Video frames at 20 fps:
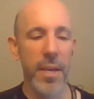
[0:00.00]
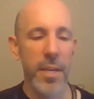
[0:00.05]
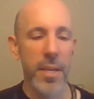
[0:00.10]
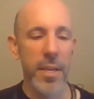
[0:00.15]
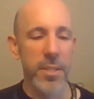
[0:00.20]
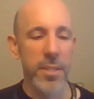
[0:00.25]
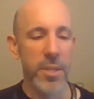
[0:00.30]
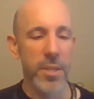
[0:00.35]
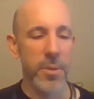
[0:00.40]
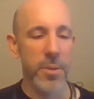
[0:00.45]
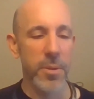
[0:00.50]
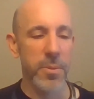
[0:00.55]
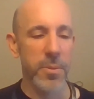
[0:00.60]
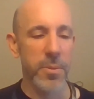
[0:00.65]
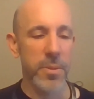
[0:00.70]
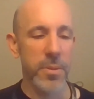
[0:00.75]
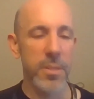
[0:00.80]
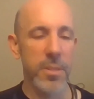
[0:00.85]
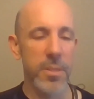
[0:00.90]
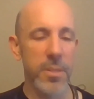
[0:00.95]
So
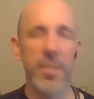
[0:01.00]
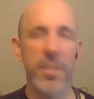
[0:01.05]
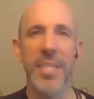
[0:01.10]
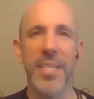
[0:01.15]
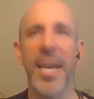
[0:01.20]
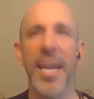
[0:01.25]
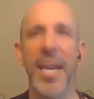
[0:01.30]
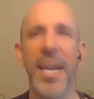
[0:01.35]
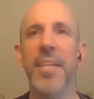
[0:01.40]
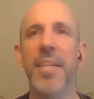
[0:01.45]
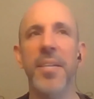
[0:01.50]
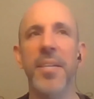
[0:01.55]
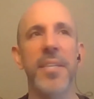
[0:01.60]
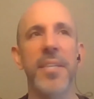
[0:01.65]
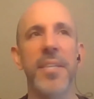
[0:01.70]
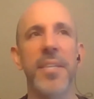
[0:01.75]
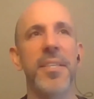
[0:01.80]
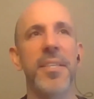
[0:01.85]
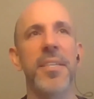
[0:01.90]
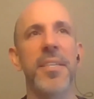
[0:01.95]
it's kind of like
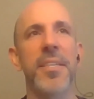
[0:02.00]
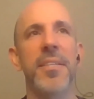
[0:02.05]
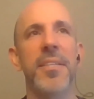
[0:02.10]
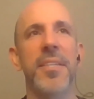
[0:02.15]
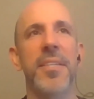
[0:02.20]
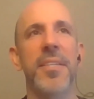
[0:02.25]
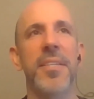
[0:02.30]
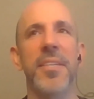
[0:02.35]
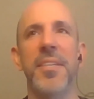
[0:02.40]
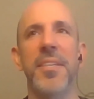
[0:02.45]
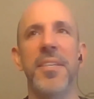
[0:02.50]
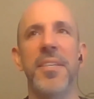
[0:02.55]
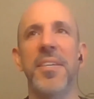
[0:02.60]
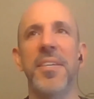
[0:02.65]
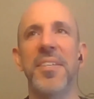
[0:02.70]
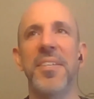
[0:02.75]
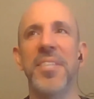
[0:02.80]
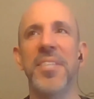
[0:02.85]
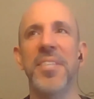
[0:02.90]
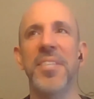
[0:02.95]
the
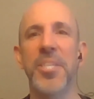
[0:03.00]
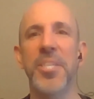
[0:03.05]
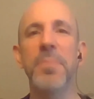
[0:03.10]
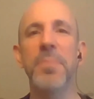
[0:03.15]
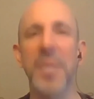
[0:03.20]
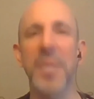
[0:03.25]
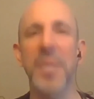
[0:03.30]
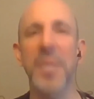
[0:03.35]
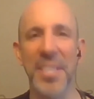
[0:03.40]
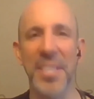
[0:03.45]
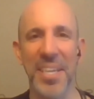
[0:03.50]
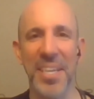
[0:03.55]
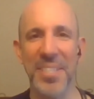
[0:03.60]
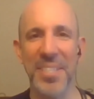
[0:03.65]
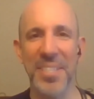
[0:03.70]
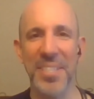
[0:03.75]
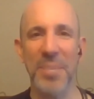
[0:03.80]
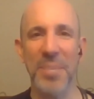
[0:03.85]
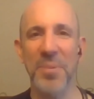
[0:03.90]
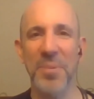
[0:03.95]
gym buddy
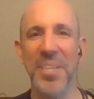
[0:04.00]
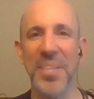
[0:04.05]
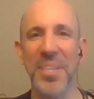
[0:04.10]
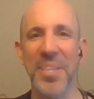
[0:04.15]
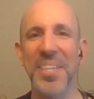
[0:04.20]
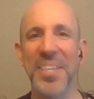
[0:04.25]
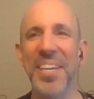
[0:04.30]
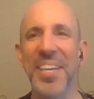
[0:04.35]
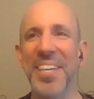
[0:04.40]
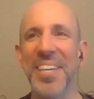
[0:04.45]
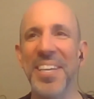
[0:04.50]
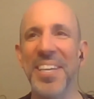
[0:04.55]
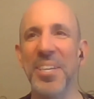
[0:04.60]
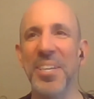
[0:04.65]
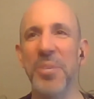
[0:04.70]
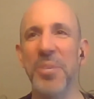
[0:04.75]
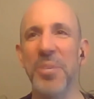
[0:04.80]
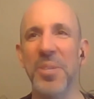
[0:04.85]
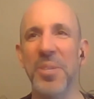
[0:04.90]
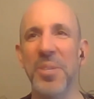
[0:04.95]
concept, right? You know,
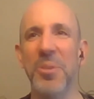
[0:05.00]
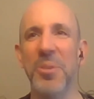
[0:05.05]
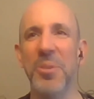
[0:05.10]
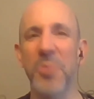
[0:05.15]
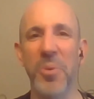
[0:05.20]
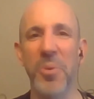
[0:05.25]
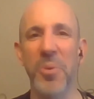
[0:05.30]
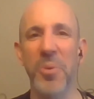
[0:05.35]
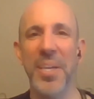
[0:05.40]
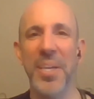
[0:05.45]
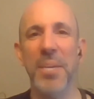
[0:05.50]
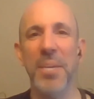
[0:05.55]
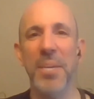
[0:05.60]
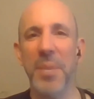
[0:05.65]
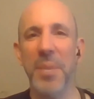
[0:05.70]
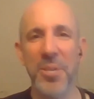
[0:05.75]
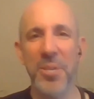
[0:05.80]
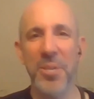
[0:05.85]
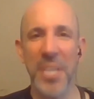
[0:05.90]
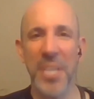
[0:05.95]
you want to get in better
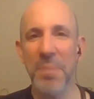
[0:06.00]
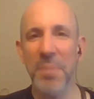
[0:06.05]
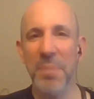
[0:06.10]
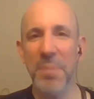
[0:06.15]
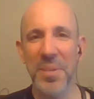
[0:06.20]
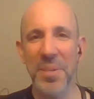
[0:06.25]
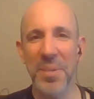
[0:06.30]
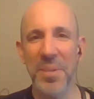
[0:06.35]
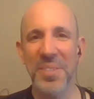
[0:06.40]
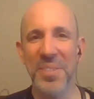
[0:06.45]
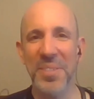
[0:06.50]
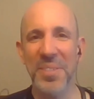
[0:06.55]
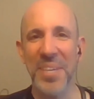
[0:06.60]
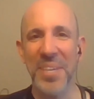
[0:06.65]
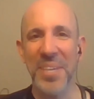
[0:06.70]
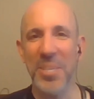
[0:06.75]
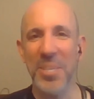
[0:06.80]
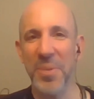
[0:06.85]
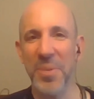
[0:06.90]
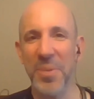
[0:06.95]
shape, right? That's
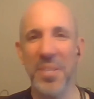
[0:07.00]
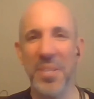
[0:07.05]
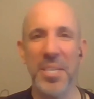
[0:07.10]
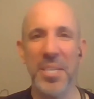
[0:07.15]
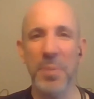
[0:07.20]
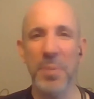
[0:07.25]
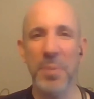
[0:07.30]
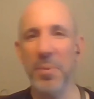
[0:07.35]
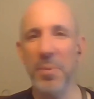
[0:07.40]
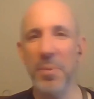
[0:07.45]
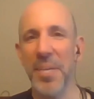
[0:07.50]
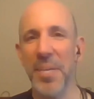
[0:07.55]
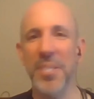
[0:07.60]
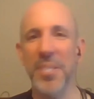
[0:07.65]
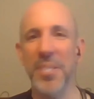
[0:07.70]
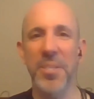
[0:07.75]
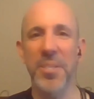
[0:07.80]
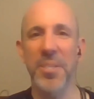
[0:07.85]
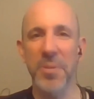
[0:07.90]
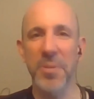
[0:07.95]
one of the things people like to
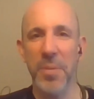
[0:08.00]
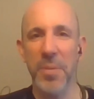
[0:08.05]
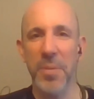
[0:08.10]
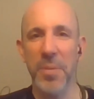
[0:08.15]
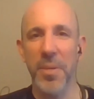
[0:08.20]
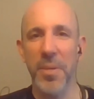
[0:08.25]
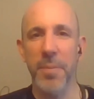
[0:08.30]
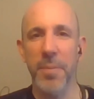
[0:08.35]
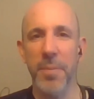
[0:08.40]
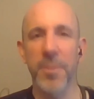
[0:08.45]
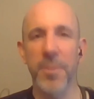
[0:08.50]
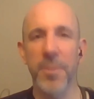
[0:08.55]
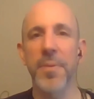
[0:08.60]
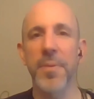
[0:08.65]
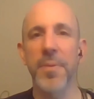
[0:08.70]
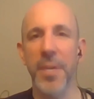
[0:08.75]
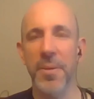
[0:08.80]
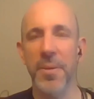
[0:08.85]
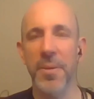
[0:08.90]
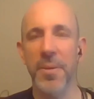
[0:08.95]
do, is they want to improve their
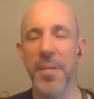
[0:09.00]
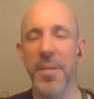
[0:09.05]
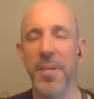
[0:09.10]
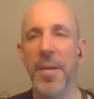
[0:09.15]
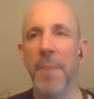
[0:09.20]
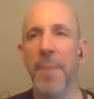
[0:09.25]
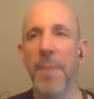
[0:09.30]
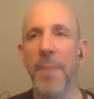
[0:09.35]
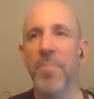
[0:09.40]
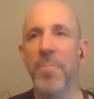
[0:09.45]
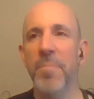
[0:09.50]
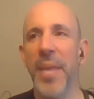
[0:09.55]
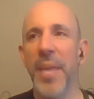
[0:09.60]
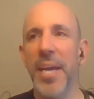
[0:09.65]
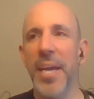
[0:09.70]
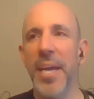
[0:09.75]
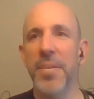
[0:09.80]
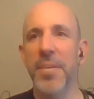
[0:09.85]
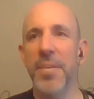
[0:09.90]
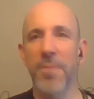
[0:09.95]
health.
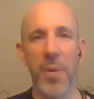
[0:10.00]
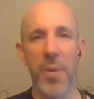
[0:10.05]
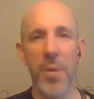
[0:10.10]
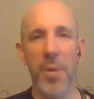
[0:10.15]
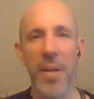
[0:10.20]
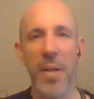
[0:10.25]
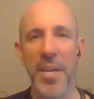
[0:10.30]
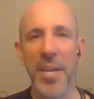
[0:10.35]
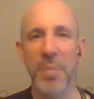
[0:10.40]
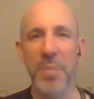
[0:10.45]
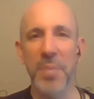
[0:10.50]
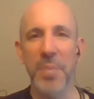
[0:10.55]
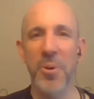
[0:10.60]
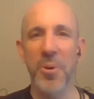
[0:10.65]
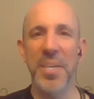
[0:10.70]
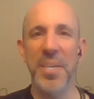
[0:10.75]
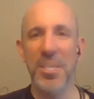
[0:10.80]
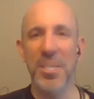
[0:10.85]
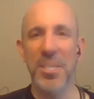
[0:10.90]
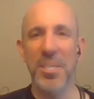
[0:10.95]
And 4 o'clock in the morning,
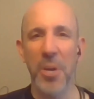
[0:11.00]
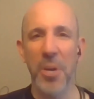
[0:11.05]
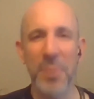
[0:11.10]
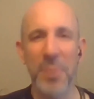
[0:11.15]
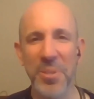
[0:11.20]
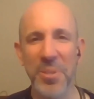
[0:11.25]
alarm goes